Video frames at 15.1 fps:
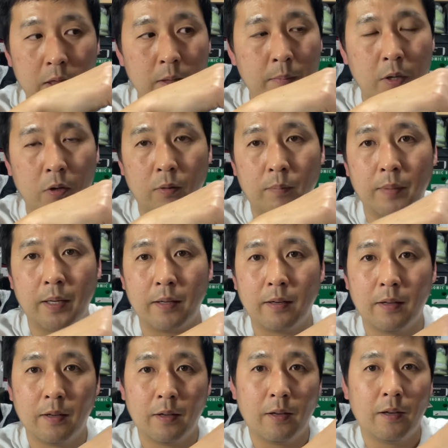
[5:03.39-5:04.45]
the middle. But
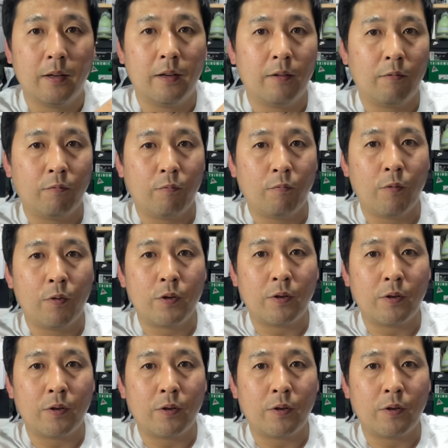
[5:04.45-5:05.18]
when you're